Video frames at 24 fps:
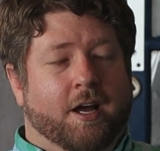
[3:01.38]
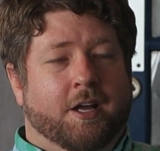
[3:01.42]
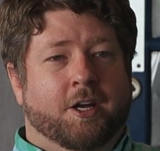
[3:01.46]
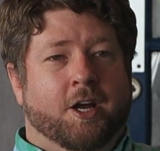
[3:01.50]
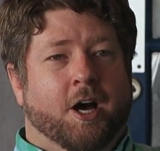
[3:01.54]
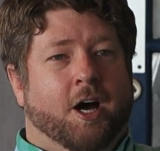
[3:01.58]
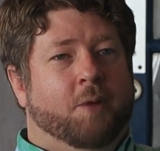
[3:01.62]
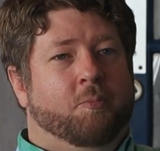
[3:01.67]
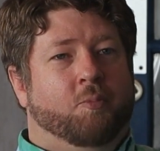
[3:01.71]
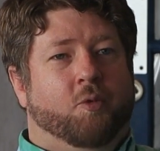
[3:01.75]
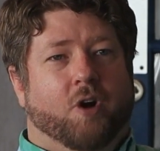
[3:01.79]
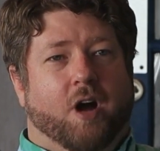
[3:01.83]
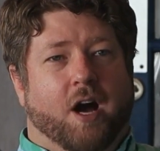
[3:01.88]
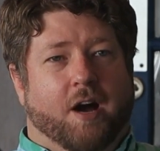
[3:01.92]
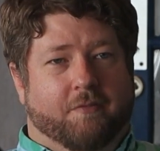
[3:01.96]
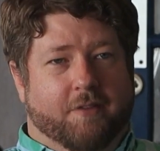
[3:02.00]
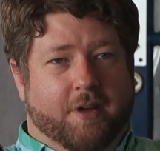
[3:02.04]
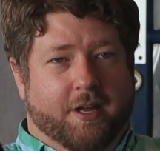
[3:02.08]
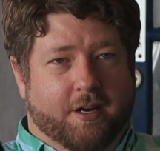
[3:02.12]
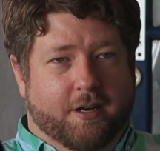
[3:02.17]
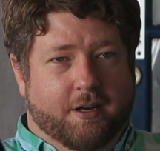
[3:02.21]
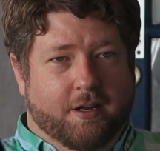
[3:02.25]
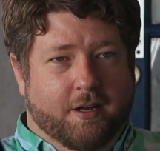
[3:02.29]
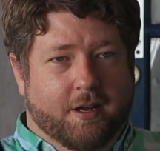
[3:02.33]
a
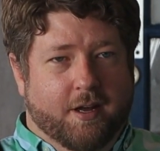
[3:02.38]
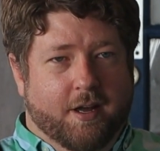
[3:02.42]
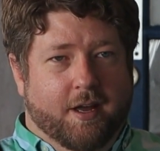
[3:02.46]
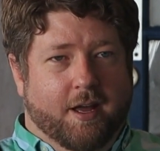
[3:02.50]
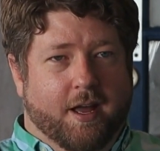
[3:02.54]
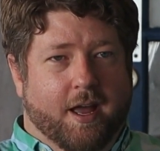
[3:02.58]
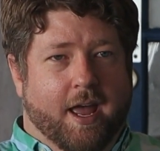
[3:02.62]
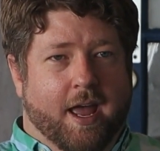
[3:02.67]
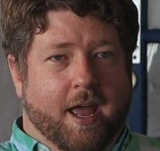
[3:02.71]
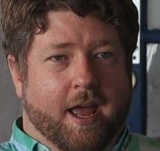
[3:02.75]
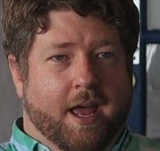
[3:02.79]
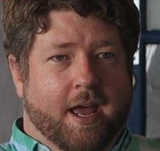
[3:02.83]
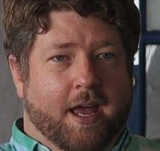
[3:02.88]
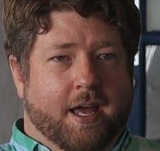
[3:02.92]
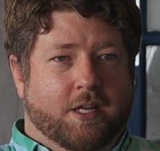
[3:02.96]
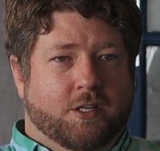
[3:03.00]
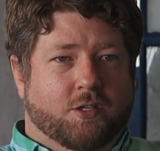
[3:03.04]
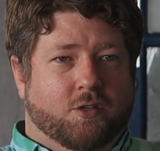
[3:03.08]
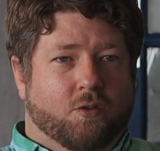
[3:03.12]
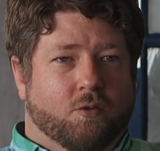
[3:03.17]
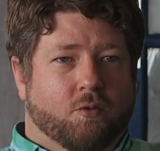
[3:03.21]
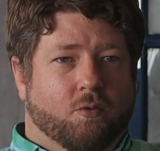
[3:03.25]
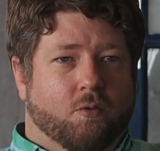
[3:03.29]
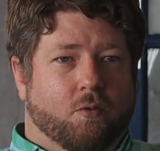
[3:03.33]
nonprofit,
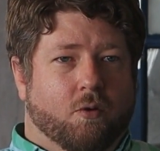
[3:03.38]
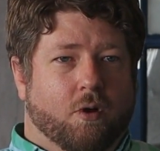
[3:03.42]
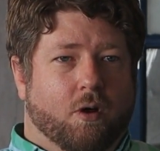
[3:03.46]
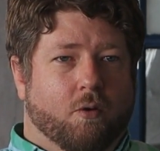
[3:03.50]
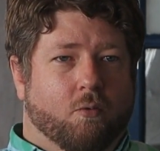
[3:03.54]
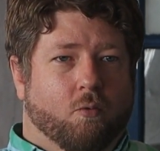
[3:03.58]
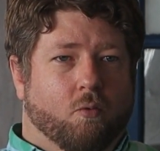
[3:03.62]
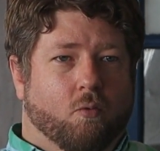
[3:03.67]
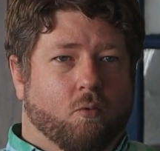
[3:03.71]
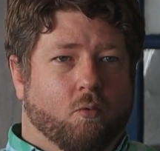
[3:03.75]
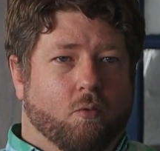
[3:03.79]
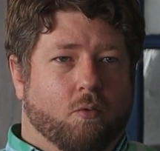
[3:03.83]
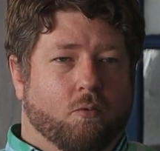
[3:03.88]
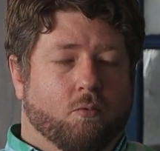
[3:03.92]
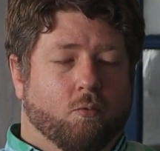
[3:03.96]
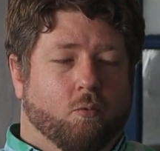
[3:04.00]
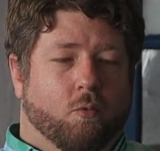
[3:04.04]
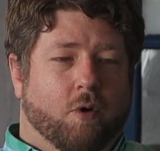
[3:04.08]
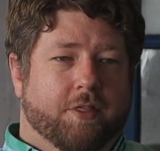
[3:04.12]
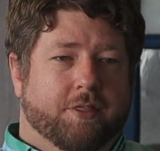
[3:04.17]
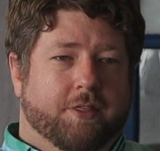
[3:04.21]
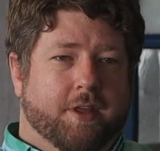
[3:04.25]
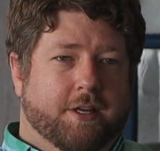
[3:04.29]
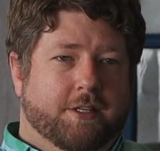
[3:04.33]
and
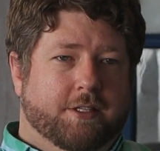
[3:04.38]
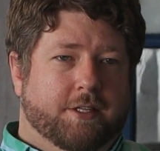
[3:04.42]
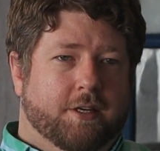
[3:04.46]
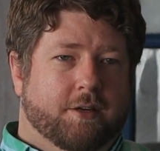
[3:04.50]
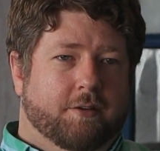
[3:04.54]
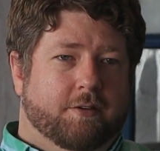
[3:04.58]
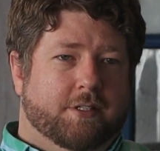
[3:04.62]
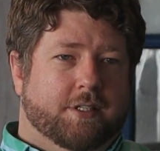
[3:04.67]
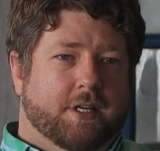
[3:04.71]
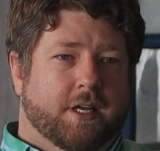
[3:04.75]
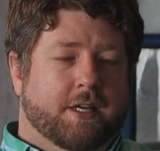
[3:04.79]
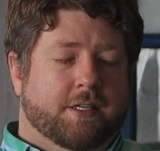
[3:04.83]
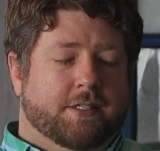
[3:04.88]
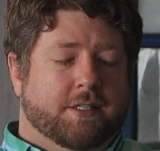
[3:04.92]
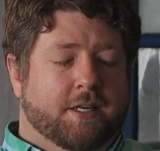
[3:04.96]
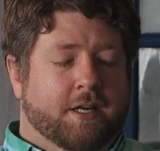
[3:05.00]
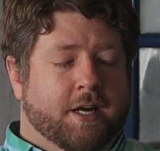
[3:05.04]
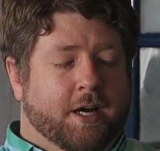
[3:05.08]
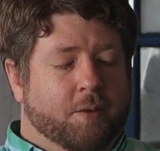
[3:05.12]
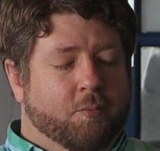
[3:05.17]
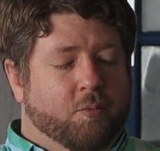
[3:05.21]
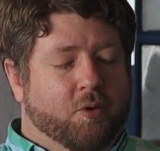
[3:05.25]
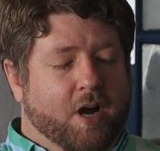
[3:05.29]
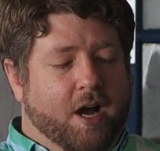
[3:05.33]
what they do as a
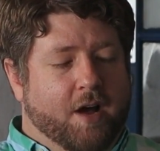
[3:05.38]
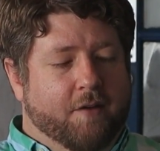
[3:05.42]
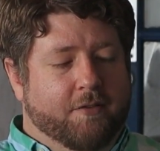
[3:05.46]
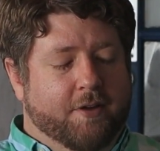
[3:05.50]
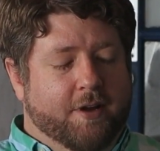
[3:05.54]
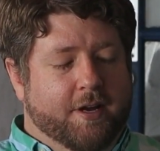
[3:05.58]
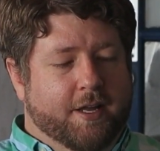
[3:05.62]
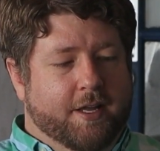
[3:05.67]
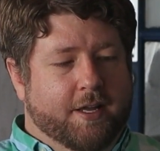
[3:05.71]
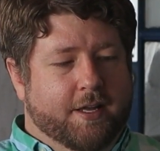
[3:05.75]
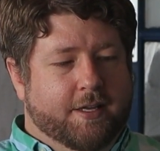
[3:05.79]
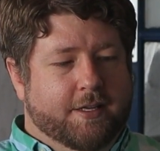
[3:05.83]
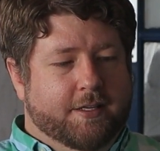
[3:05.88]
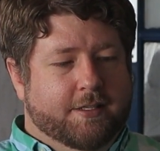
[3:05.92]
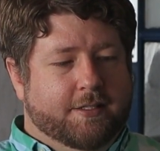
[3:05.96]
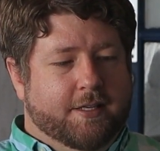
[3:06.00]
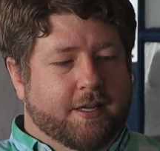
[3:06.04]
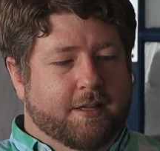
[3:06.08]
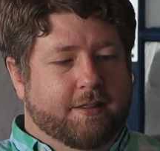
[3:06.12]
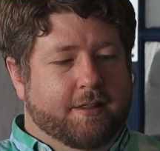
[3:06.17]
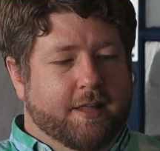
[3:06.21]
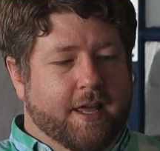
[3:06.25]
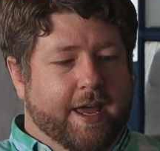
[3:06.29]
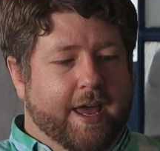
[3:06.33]
nonprofit is
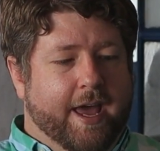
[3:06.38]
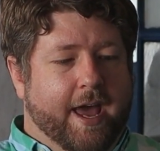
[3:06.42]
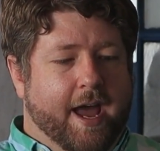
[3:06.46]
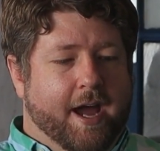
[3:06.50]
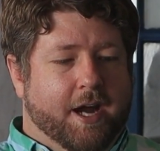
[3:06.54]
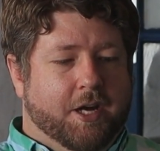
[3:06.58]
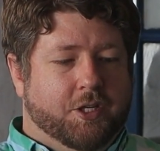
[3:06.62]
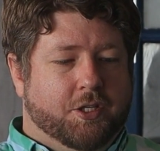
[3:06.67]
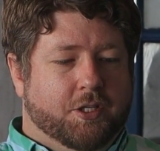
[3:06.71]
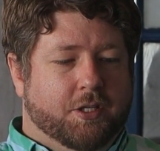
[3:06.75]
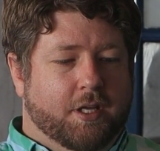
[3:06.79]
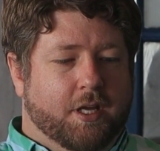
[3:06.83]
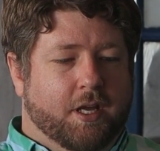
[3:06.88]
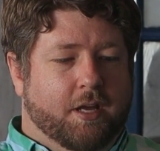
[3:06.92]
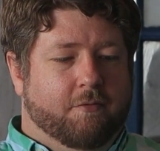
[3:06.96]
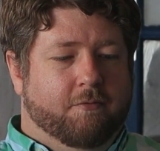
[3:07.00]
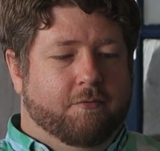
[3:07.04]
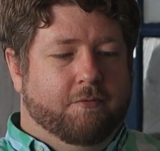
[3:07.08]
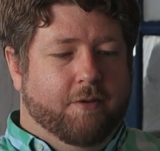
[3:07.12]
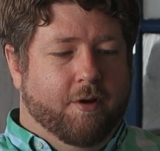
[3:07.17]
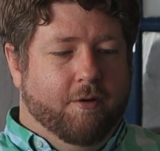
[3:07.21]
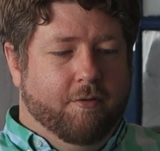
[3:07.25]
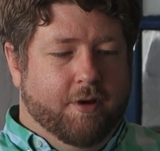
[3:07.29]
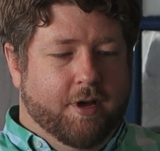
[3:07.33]
that they actually
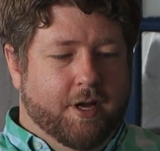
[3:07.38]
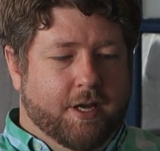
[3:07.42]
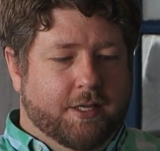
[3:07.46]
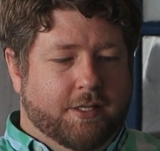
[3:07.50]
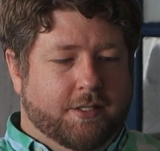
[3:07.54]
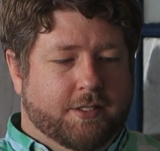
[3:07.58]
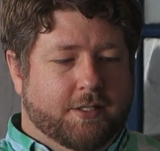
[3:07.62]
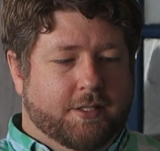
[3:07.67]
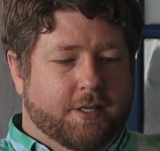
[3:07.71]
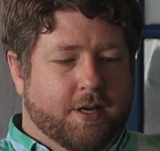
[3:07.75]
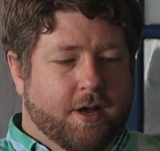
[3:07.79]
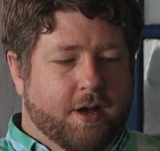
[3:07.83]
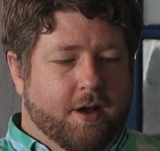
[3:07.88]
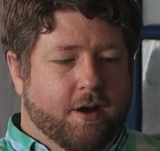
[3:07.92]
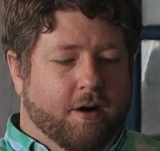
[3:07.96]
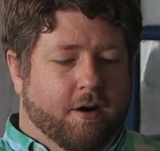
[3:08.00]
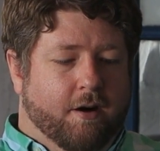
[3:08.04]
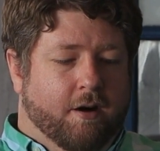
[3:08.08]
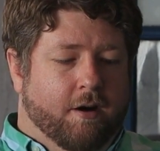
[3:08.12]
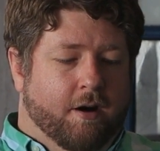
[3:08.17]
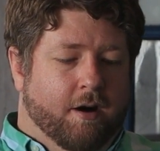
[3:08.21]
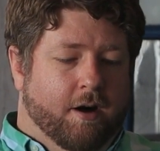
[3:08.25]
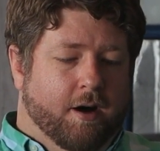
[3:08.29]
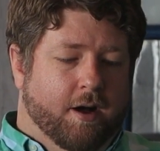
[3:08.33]
focus
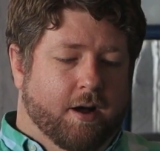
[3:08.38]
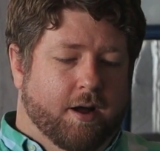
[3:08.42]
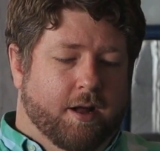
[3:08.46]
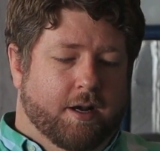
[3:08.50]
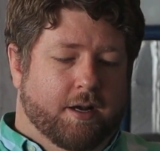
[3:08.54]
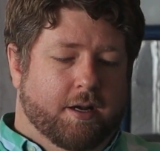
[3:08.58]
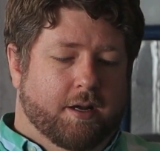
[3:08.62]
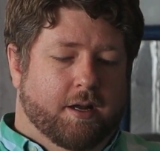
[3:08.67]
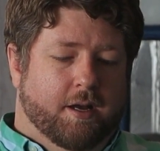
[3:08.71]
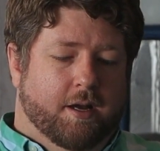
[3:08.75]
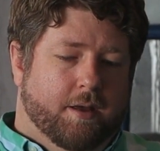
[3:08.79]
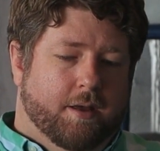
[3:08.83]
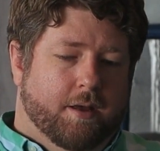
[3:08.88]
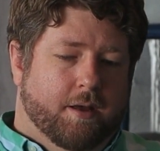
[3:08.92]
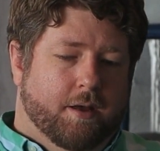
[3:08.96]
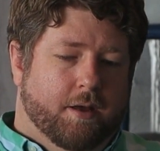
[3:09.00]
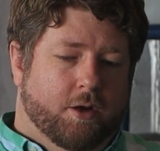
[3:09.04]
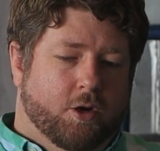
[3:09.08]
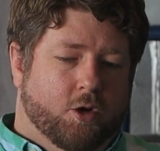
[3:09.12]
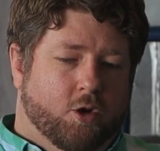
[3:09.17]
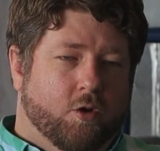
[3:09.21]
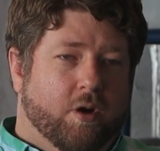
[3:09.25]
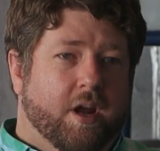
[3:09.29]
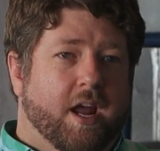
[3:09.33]
on
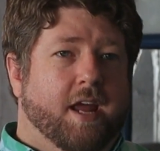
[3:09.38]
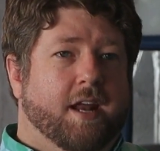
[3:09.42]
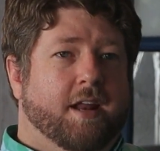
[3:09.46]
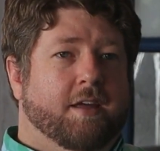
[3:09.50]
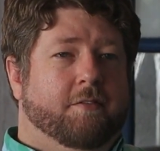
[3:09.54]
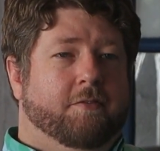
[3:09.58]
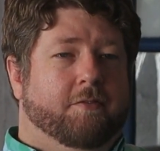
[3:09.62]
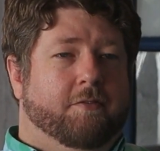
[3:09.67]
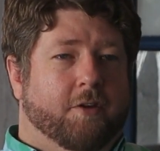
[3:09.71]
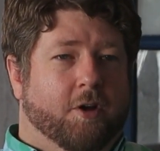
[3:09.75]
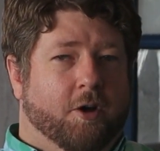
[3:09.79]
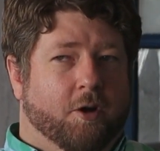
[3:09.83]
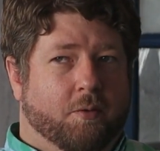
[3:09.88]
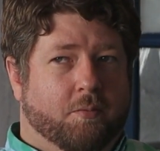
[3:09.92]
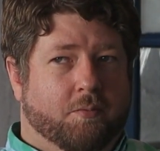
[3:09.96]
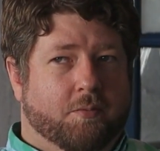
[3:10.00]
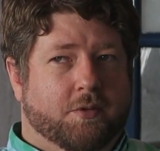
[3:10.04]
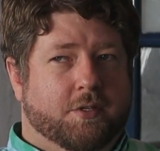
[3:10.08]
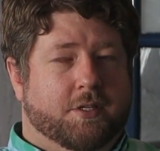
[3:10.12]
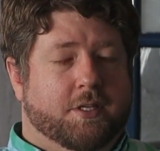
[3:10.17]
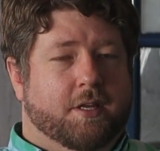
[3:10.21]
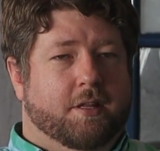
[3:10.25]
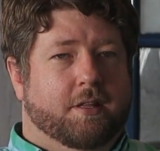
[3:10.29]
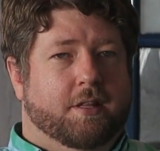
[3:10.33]
creating
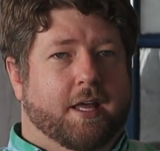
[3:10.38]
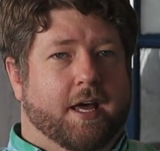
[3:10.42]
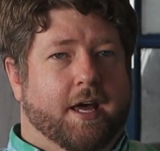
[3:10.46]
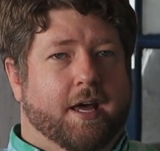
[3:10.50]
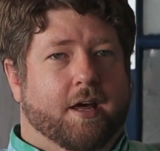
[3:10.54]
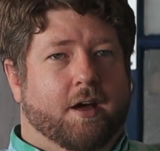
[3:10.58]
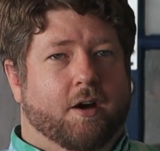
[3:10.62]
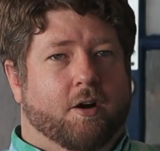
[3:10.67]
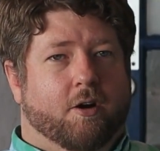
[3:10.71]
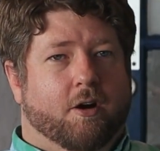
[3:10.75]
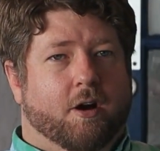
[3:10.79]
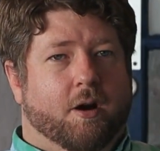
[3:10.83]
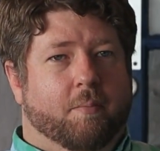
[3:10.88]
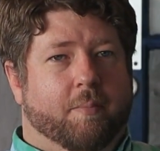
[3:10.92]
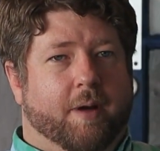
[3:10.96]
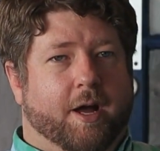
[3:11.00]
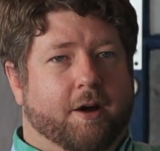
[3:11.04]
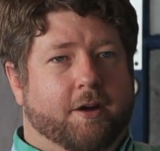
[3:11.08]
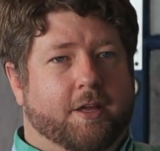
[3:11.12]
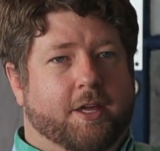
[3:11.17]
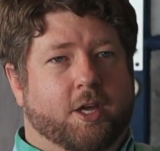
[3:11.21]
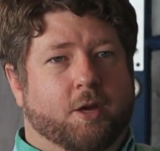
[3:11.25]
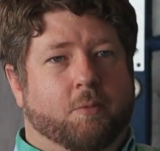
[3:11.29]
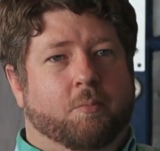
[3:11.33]
films that are
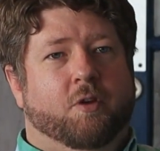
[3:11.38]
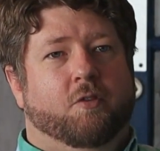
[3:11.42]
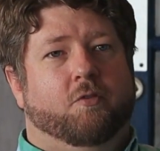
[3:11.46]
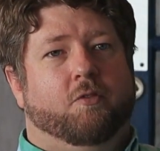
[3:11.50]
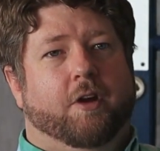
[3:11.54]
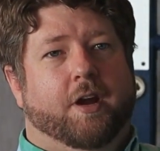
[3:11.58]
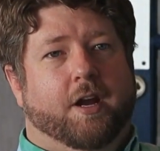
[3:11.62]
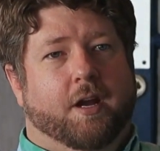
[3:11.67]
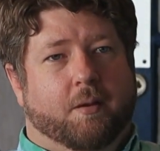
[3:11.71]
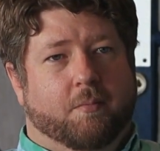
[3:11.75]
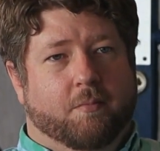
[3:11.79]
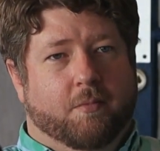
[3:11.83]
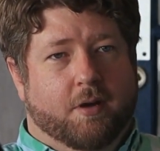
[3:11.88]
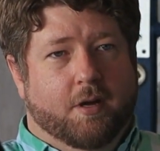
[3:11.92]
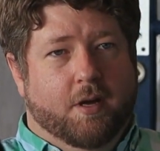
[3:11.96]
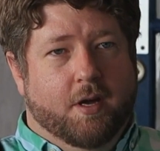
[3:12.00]
about human freedom.